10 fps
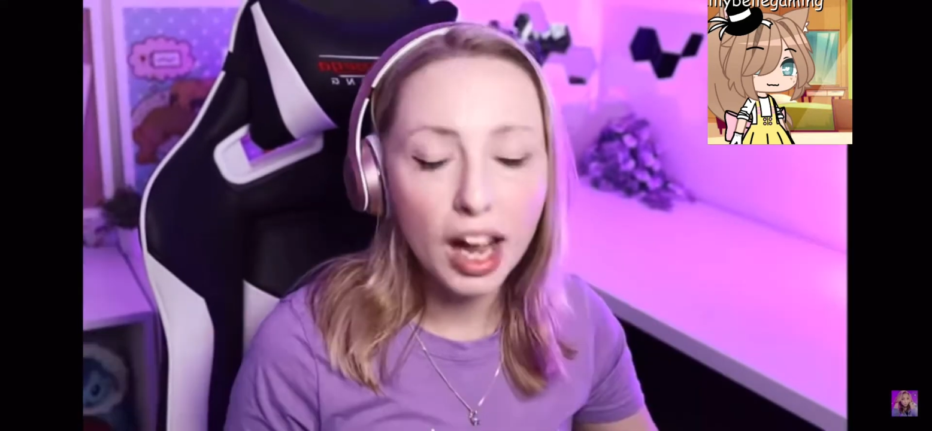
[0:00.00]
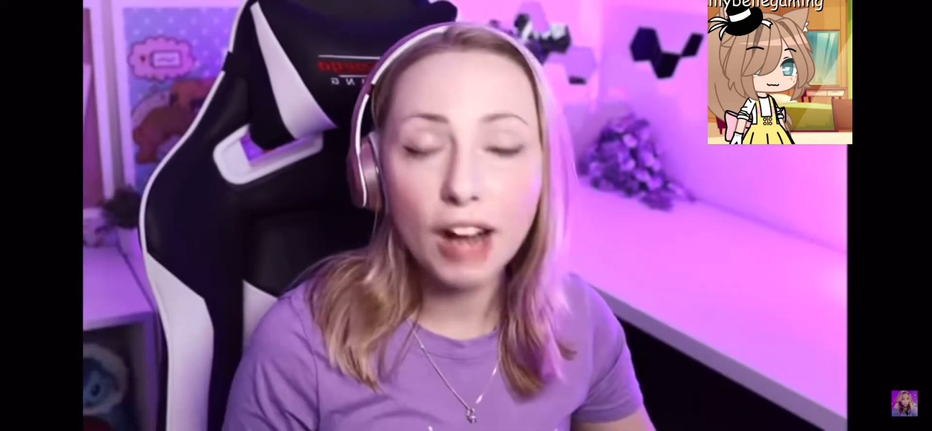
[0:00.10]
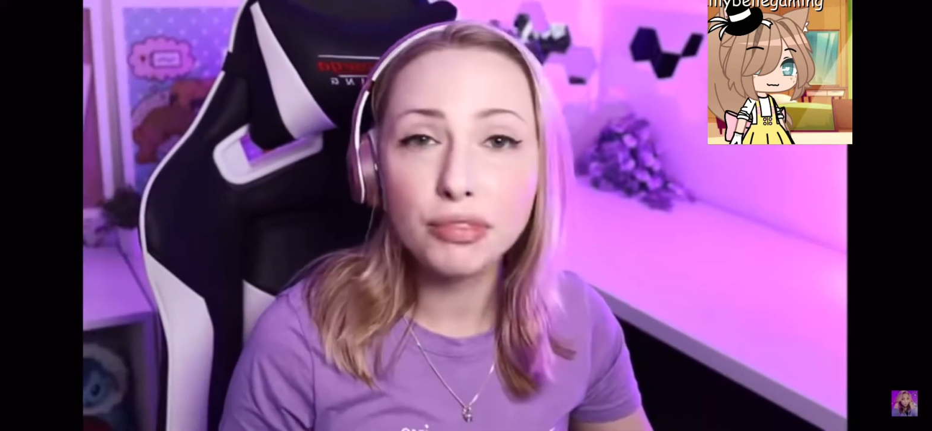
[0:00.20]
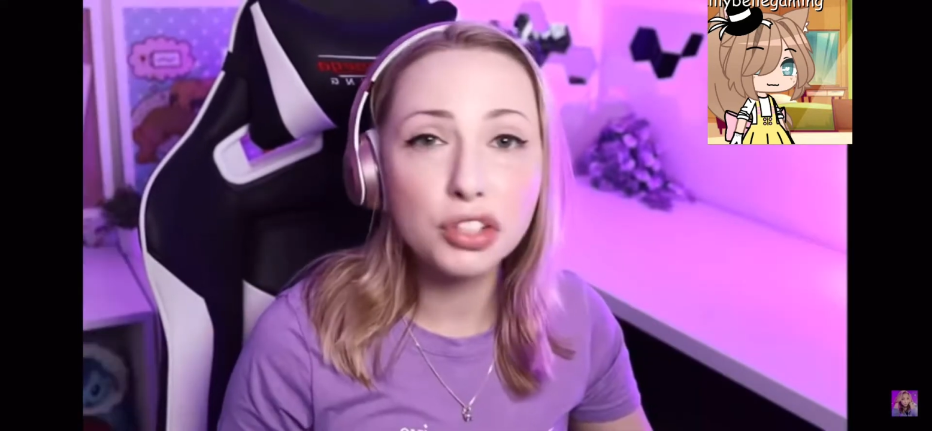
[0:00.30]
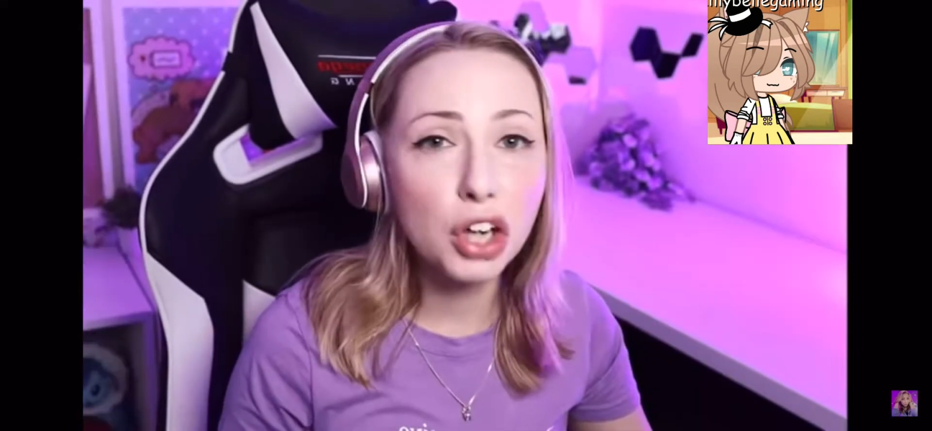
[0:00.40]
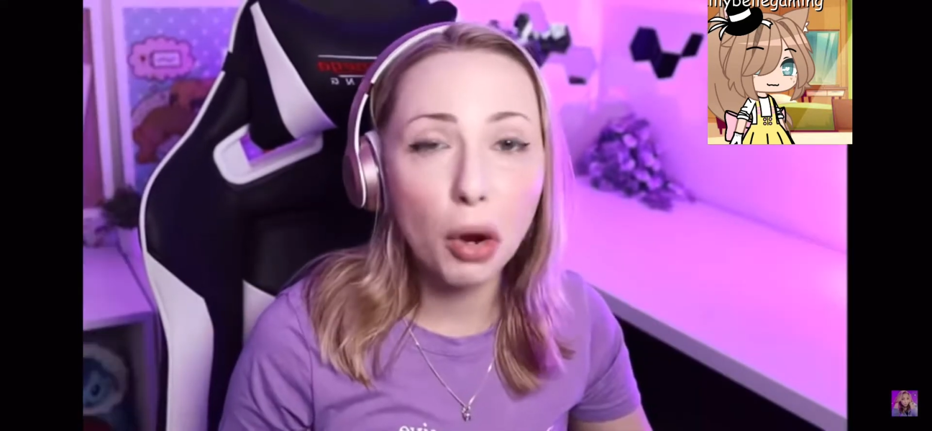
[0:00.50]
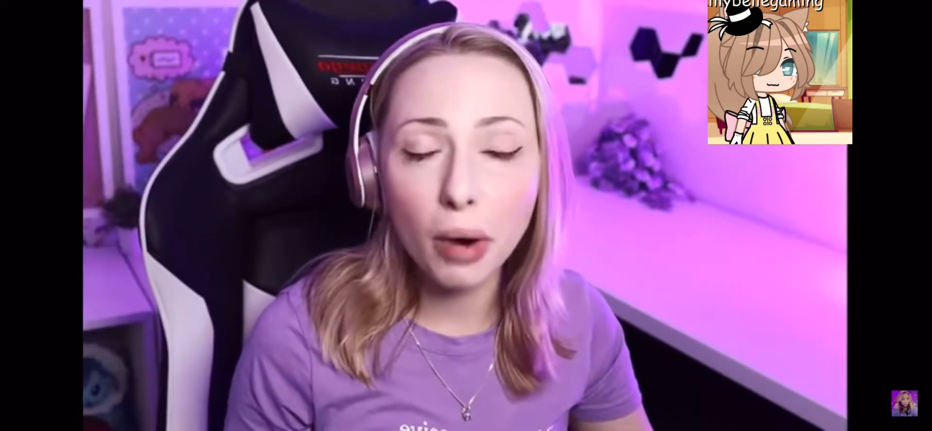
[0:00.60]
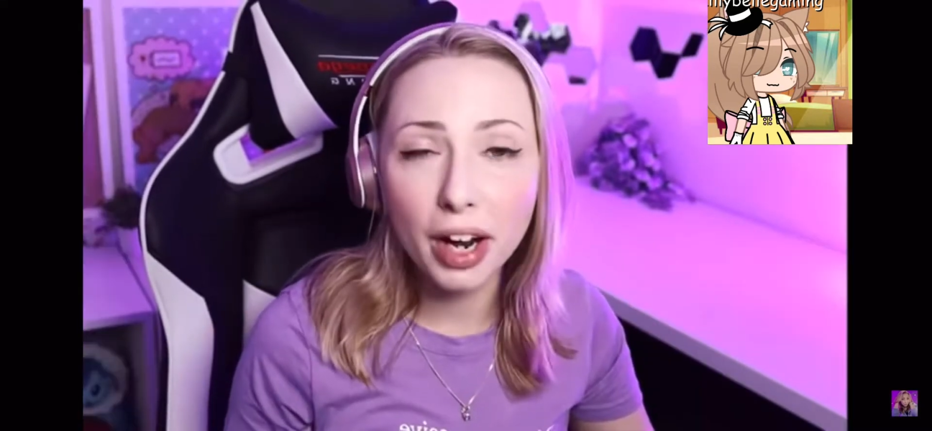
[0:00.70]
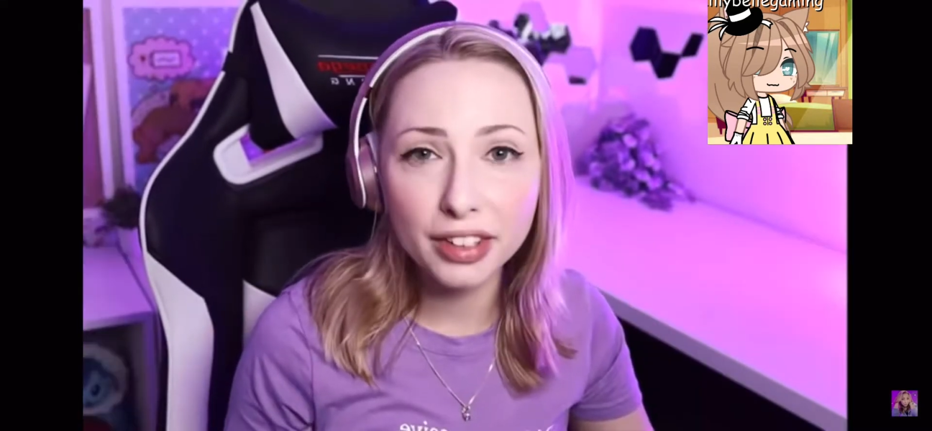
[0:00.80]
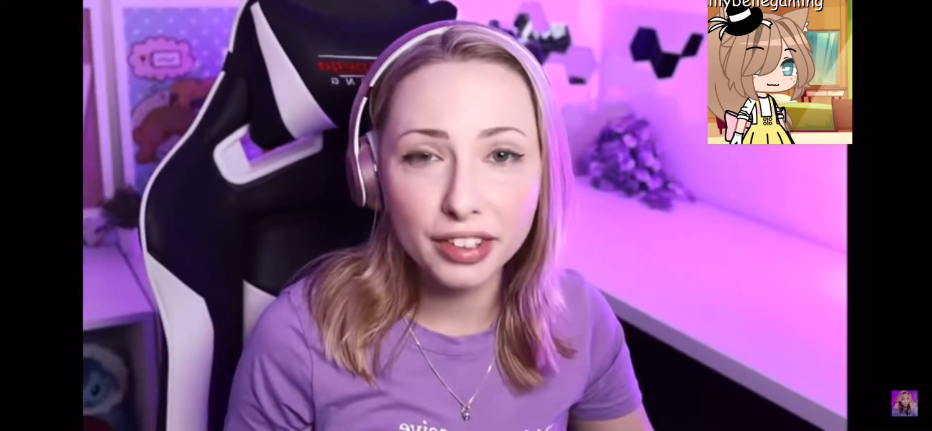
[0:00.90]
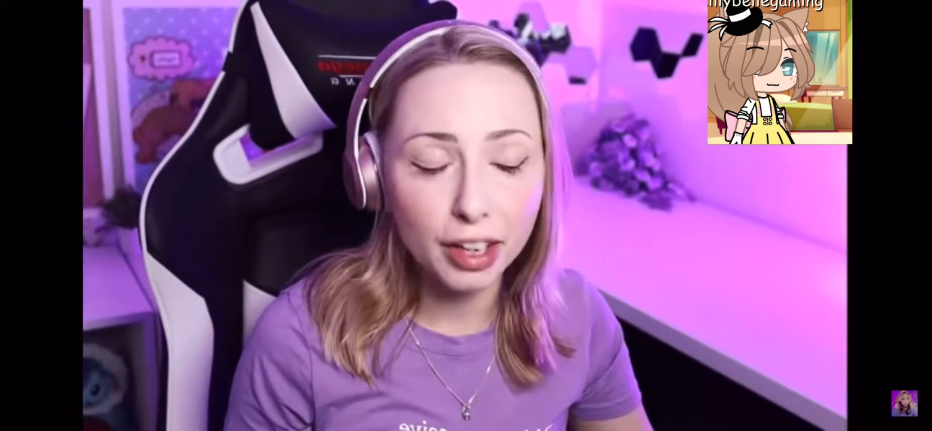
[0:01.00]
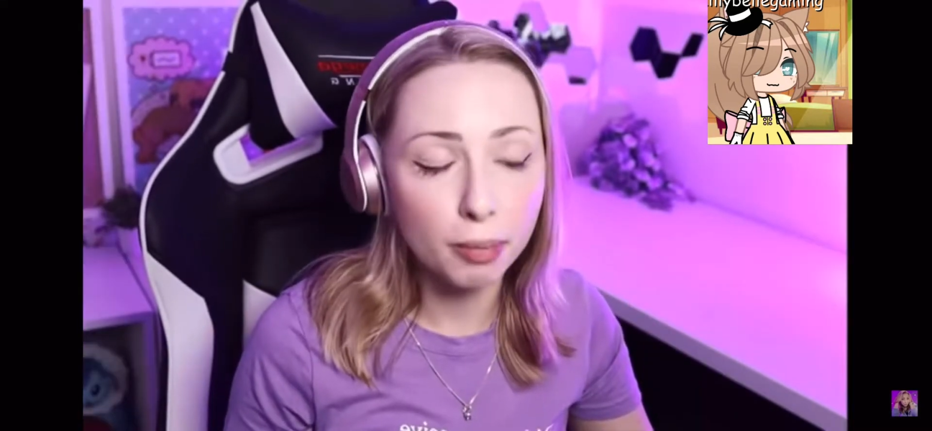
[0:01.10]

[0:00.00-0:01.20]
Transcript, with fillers: Have no idea,